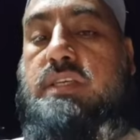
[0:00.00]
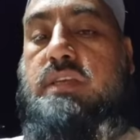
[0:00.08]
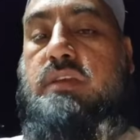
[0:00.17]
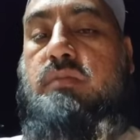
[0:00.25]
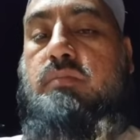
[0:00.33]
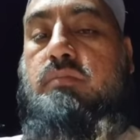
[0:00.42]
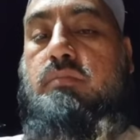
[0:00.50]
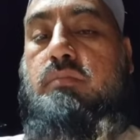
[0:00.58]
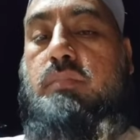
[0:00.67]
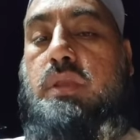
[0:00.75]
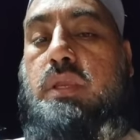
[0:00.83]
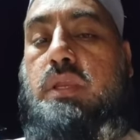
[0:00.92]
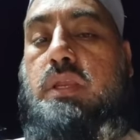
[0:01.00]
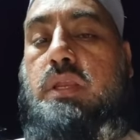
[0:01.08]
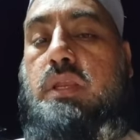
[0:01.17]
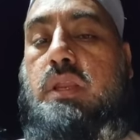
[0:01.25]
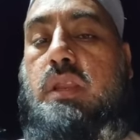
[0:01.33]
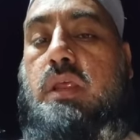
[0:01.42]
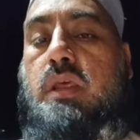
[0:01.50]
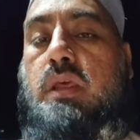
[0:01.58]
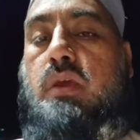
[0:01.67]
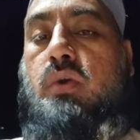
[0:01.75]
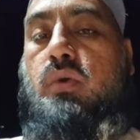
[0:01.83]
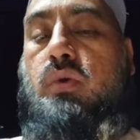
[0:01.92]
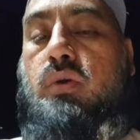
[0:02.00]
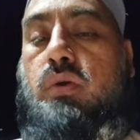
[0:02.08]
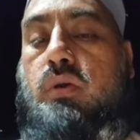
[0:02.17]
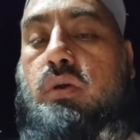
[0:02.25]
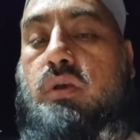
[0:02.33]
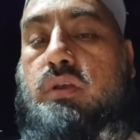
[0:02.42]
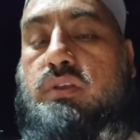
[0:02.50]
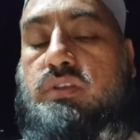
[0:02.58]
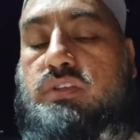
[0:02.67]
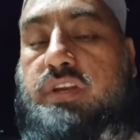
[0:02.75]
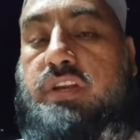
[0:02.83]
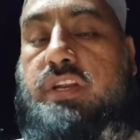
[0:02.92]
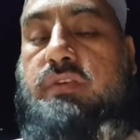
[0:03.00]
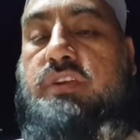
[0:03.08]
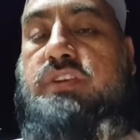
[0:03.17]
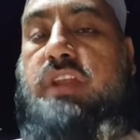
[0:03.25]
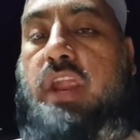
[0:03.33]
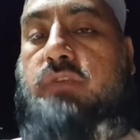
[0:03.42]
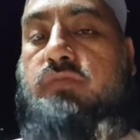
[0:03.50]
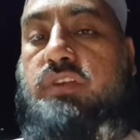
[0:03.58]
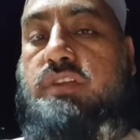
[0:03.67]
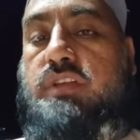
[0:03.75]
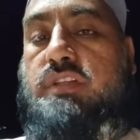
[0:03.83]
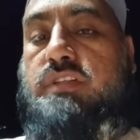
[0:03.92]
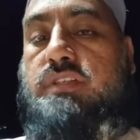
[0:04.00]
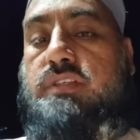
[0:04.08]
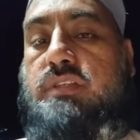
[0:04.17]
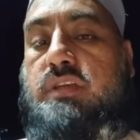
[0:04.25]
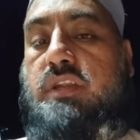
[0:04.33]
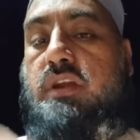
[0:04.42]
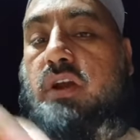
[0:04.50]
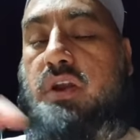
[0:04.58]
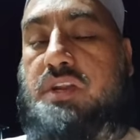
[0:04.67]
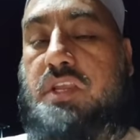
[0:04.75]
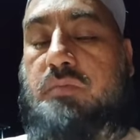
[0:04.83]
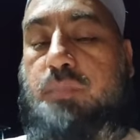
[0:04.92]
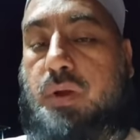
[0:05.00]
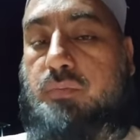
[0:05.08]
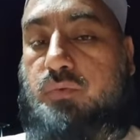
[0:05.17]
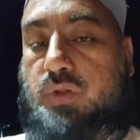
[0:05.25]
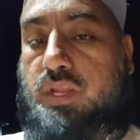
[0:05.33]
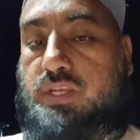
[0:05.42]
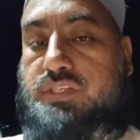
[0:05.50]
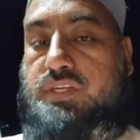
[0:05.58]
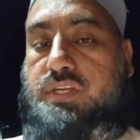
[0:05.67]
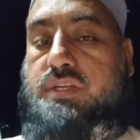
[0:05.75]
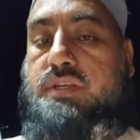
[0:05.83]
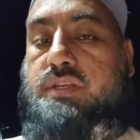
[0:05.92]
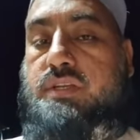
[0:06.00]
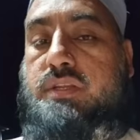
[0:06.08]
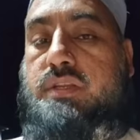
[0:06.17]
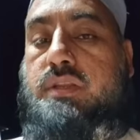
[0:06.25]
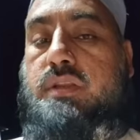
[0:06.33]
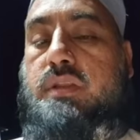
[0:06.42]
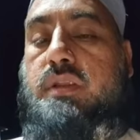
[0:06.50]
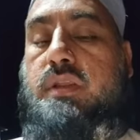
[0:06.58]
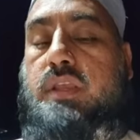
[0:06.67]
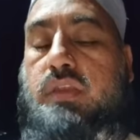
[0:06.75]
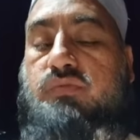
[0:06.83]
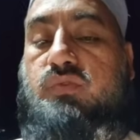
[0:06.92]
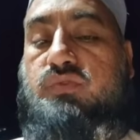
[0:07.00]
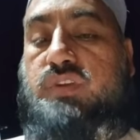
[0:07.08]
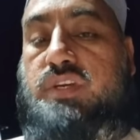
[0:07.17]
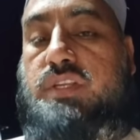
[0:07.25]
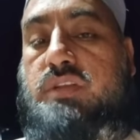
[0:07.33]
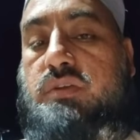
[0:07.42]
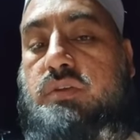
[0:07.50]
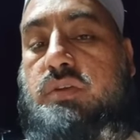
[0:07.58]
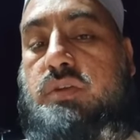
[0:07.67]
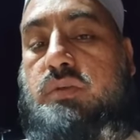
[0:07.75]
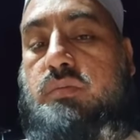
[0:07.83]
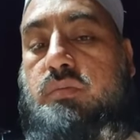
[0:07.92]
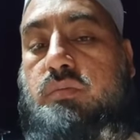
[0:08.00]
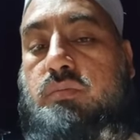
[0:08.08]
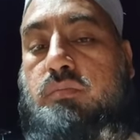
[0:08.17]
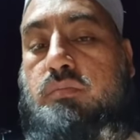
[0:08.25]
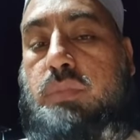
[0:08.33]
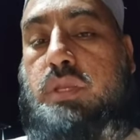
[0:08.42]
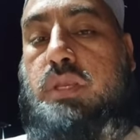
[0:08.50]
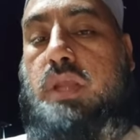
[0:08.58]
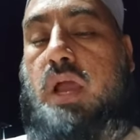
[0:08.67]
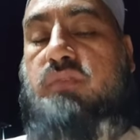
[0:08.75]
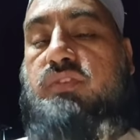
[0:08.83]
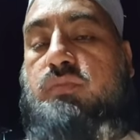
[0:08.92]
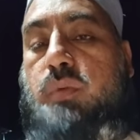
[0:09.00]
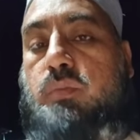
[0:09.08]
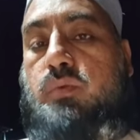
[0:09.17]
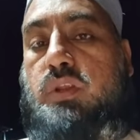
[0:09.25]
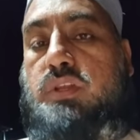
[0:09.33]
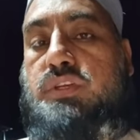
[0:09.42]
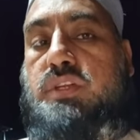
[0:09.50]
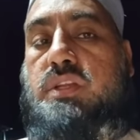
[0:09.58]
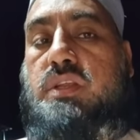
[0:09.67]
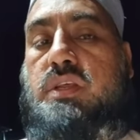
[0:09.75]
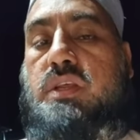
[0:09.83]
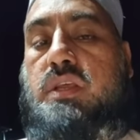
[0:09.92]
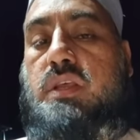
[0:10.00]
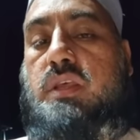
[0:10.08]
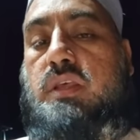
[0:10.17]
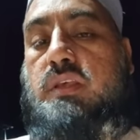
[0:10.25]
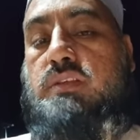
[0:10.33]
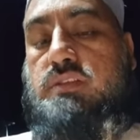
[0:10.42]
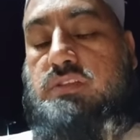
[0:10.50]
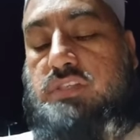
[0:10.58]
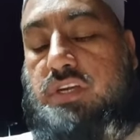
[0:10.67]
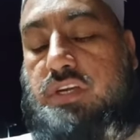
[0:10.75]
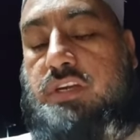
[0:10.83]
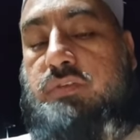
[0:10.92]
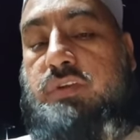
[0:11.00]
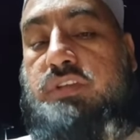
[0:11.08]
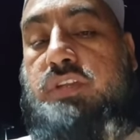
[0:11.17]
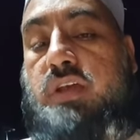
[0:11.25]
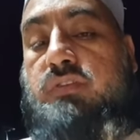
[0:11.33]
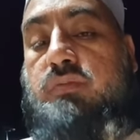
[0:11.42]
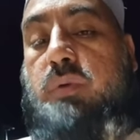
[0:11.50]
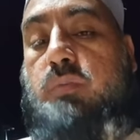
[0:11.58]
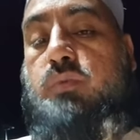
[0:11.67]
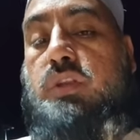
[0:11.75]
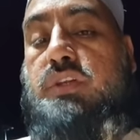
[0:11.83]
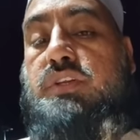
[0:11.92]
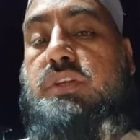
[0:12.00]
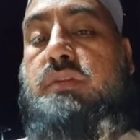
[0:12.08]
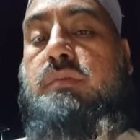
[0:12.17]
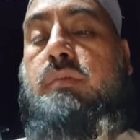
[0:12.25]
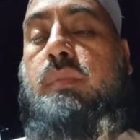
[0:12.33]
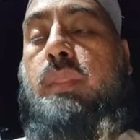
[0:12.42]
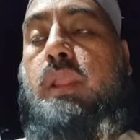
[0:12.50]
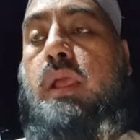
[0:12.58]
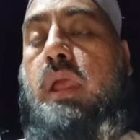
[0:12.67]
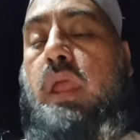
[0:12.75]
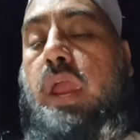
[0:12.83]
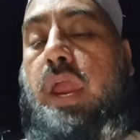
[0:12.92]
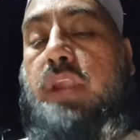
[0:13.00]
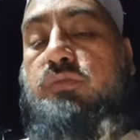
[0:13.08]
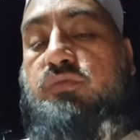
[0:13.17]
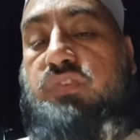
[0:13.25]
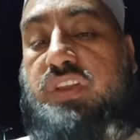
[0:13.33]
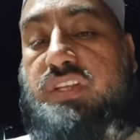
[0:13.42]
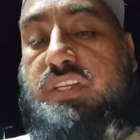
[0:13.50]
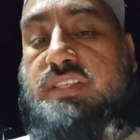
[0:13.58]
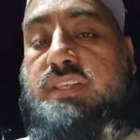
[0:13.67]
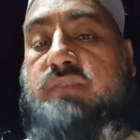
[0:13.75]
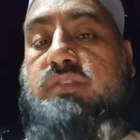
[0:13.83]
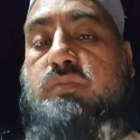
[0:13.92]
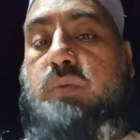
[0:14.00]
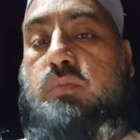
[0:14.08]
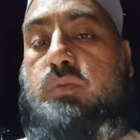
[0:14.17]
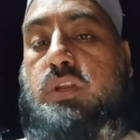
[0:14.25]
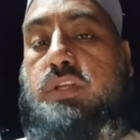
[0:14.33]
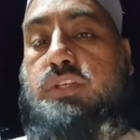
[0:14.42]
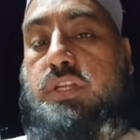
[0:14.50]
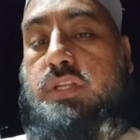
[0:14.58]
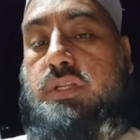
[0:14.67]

mean, standard deviation and variance regarding population, if you study mean of the population, standard deviation of the population and variance of the population,